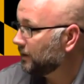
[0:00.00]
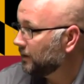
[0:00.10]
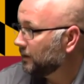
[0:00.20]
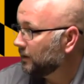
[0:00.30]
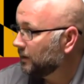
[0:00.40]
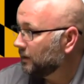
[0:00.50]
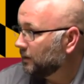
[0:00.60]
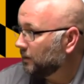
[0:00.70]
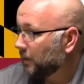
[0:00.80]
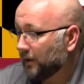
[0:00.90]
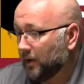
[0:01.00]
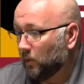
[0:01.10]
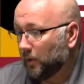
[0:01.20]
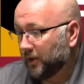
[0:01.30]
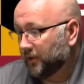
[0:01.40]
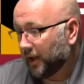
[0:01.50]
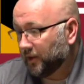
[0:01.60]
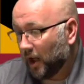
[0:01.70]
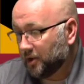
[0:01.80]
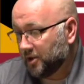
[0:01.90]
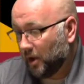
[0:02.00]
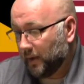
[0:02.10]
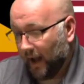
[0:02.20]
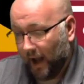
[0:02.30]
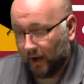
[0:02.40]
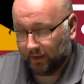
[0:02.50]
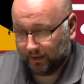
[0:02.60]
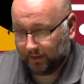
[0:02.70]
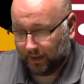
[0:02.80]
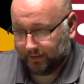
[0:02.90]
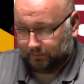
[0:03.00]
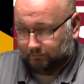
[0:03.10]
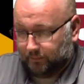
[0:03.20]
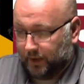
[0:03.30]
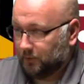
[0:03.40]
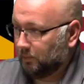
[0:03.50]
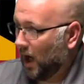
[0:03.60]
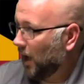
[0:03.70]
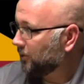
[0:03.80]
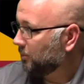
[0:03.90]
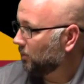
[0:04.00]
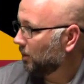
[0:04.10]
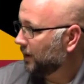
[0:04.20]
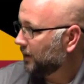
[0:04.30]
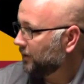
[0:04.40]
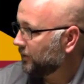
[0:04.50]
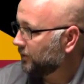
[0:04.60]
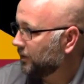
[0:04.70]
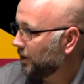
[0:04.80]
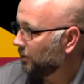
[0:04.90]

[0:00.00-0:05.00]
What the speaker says: Yeah. But I think with the technology that we have, it's possible. I mean, it's,